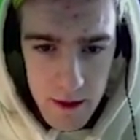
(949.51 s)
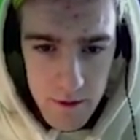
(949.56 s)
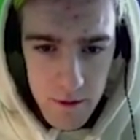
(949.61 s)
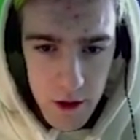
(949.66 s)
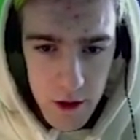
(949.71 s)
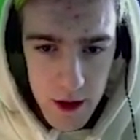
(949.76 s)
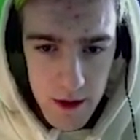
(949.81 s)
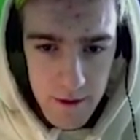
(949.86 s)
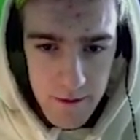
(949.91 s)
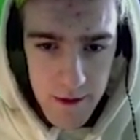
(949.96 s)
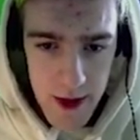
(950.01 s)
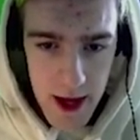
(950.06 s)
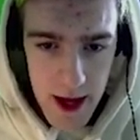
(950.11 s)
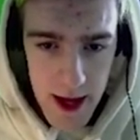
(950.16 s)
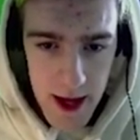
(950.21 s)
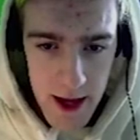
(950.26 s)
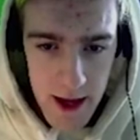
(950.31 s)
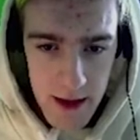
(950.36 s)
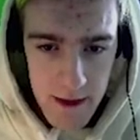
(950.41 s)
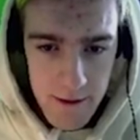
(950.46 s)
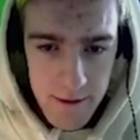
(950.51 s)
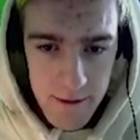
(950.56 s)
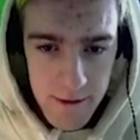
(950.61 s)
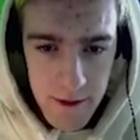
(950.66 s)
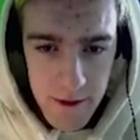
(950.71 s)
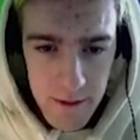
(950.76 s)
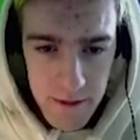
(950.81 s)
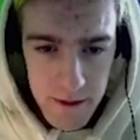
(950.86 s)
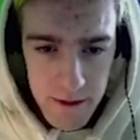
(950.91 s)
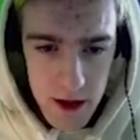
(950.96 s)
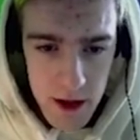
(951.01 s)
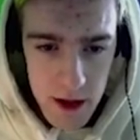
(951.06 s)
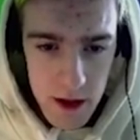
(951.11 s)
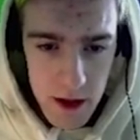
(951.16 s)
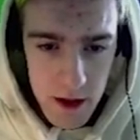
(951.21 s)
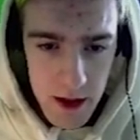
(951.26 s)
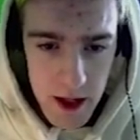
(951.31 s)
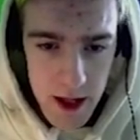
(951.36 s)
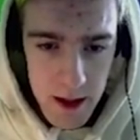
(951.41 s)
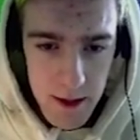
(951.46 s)
forty-five. You
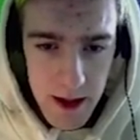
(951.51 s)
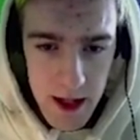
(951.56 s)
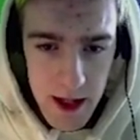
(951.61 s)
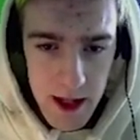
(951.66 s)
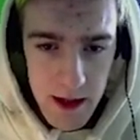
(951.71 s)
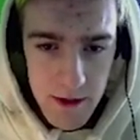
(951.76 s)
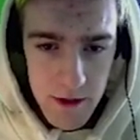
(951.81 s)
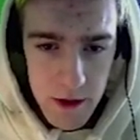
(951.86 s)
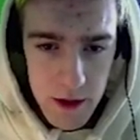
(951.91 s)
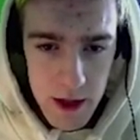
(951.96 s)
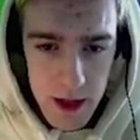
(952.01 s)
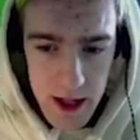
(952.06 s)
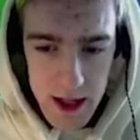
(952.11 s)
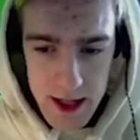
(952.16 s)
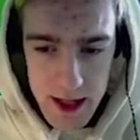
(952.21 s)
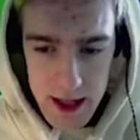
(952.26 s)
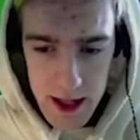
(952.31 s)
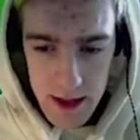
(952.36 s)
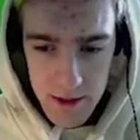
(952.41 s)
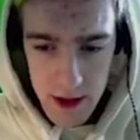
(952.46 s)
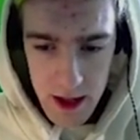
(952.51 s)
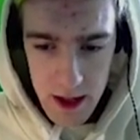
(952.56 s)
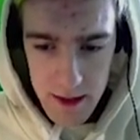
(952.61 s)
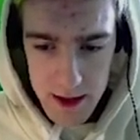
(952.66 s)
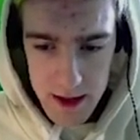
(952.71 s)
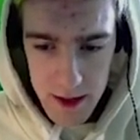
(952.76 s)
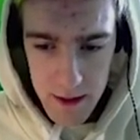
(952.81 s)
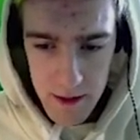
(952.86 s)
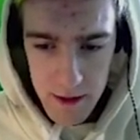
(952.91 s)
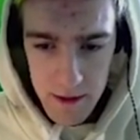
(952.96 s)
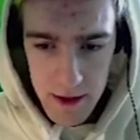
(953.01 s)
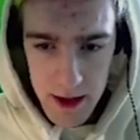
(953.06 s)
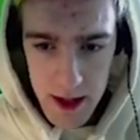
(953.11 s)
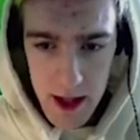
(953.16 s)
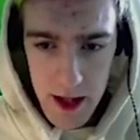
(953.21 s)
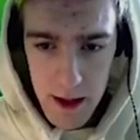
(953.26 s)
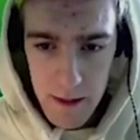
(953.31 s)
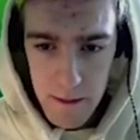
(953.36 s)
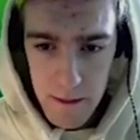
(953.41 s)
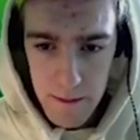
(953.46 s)
don't need to be leveled. Let's level up some of
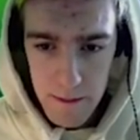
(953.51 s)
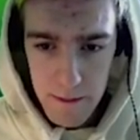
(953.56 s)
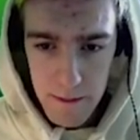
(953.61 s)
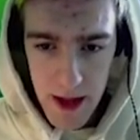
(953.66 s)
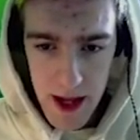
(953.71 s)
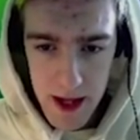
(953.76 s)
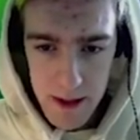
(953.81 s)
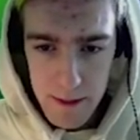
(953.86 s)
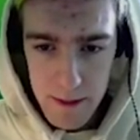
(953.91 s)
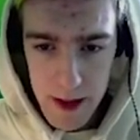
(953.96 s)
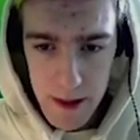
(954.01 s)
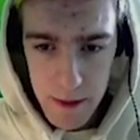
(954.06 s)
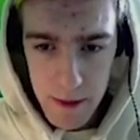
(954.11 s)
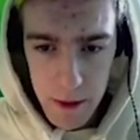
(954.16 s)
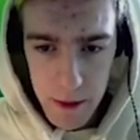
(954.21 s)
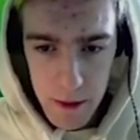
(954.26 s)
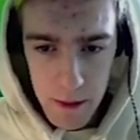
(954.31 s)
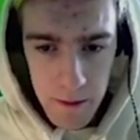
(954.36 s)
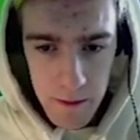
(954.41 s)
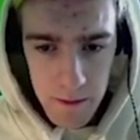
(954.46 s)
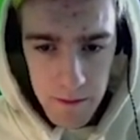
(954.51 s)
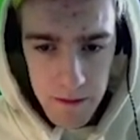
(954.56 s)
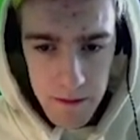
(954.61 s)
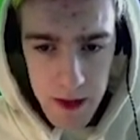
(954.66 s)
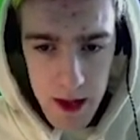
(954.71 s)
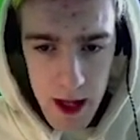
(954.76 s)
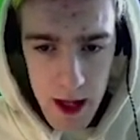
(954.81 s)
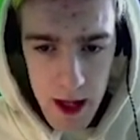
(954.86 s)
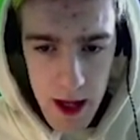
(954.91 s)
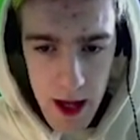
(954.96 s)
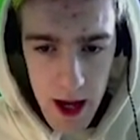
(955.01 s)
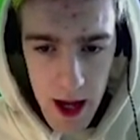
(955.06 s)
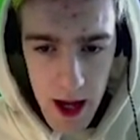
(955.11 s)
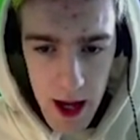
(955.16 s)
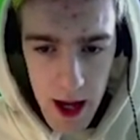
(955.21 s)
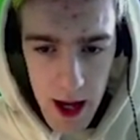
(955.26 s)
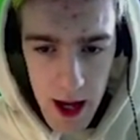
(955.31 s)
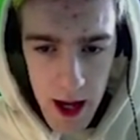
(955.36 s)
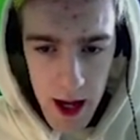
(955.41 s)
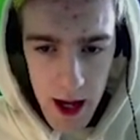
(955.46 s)
the um bad people.
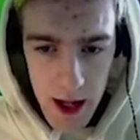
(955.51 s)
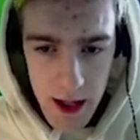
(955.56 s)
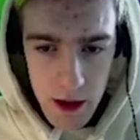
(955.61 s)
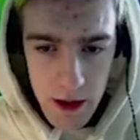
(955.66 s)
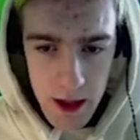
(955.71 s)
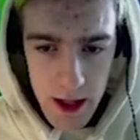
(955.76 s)
Uh, you